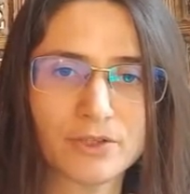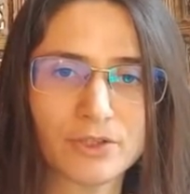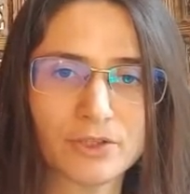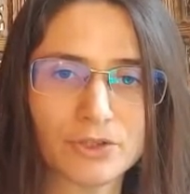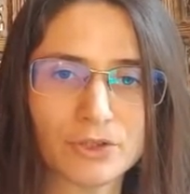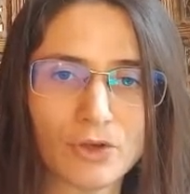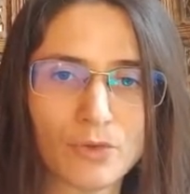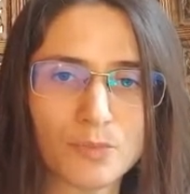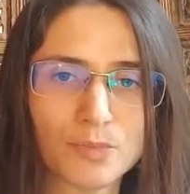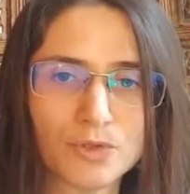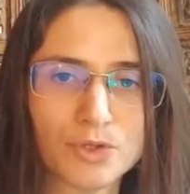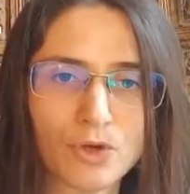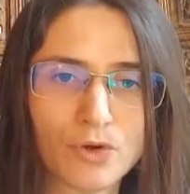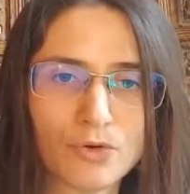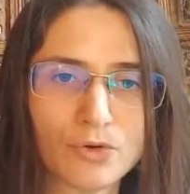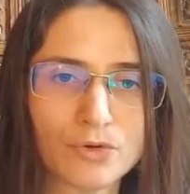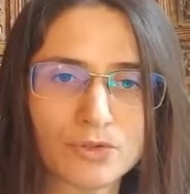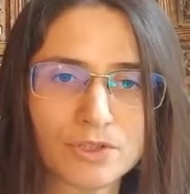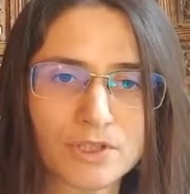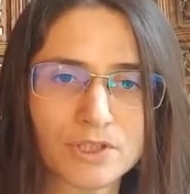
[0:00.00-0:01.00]
in
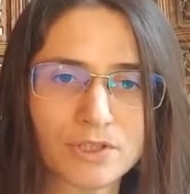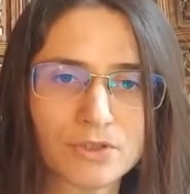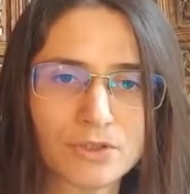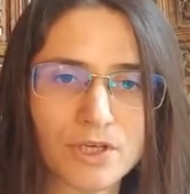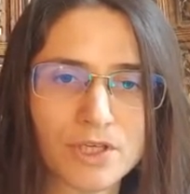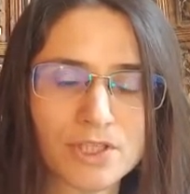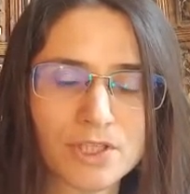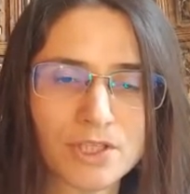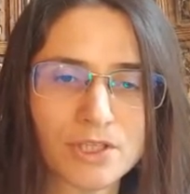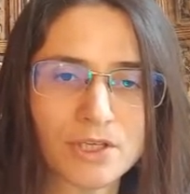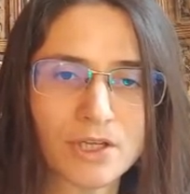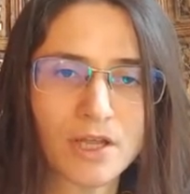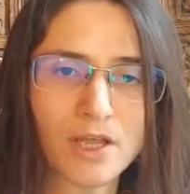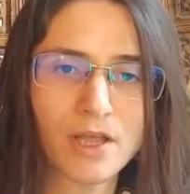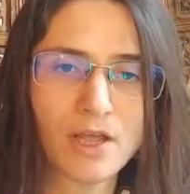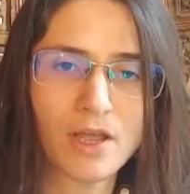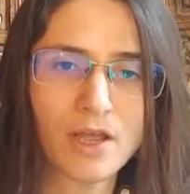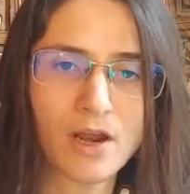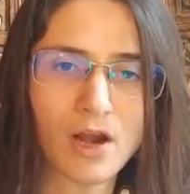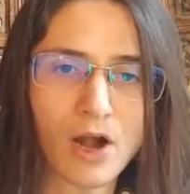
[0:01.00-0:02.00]
topsoil concentration,
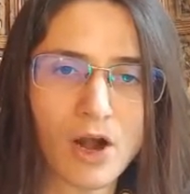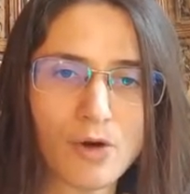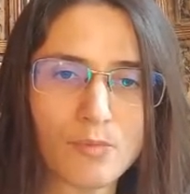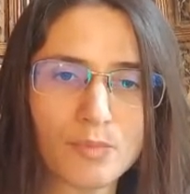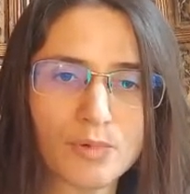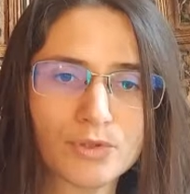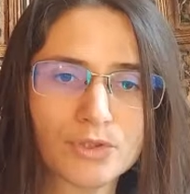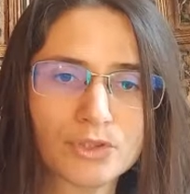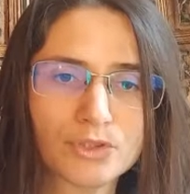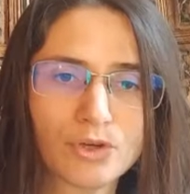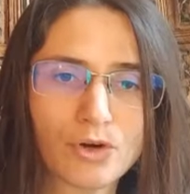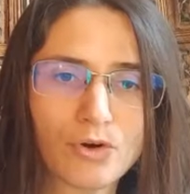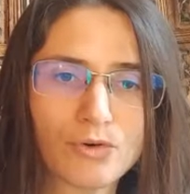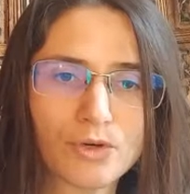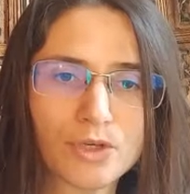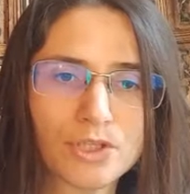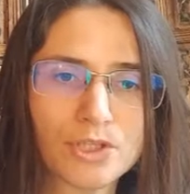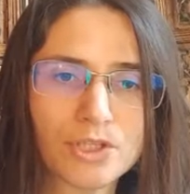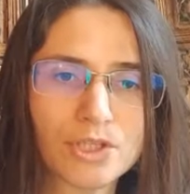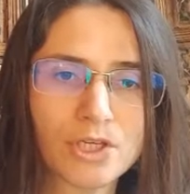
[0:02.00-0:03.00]
carbon
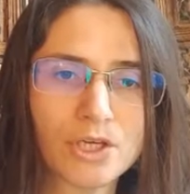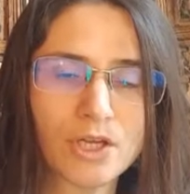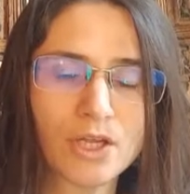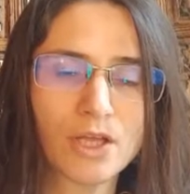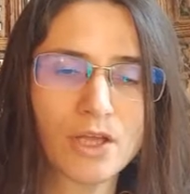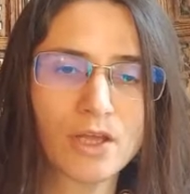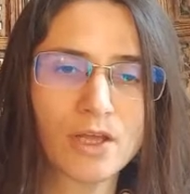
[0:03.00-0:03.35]
storage,